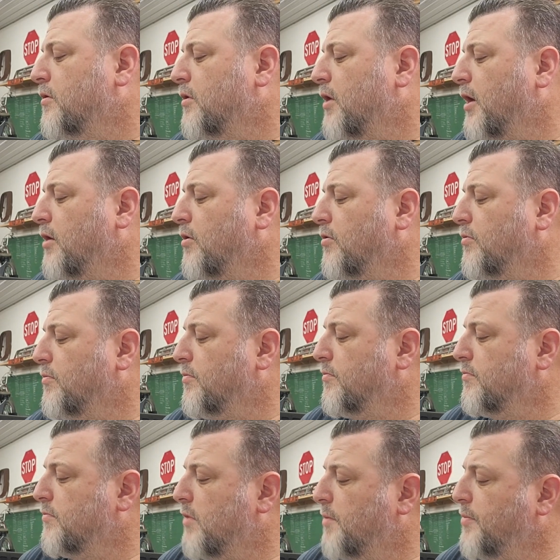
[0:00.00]
know
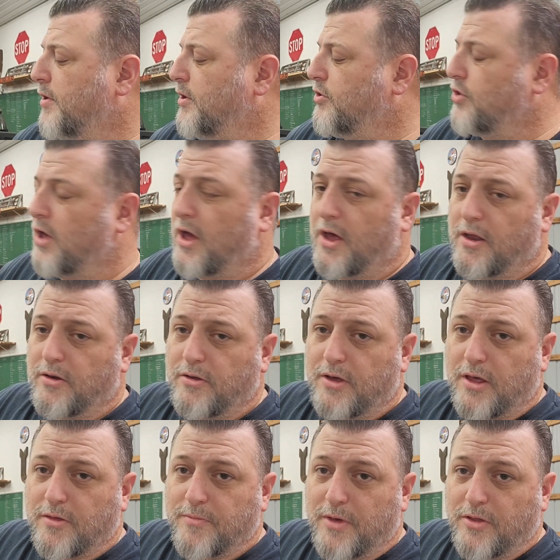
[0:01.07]
my buddy John, you
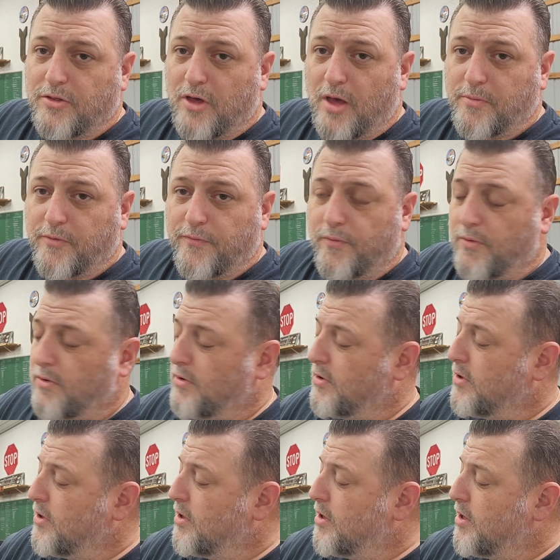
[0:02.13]
guys have met John before.
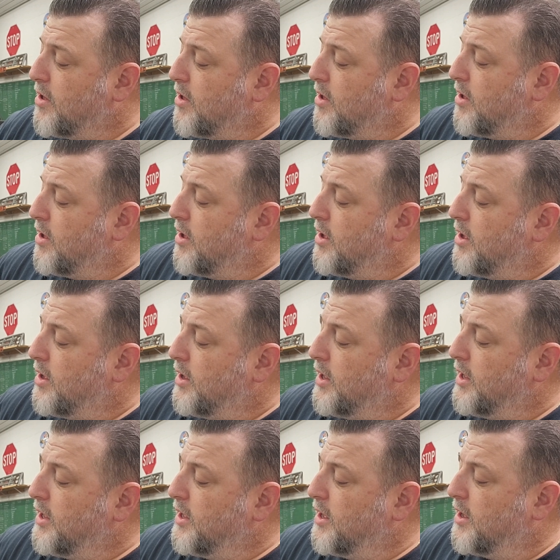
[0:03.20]

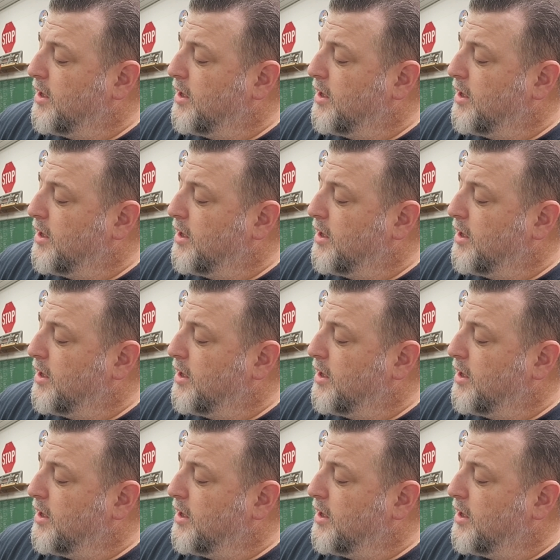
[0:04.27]
He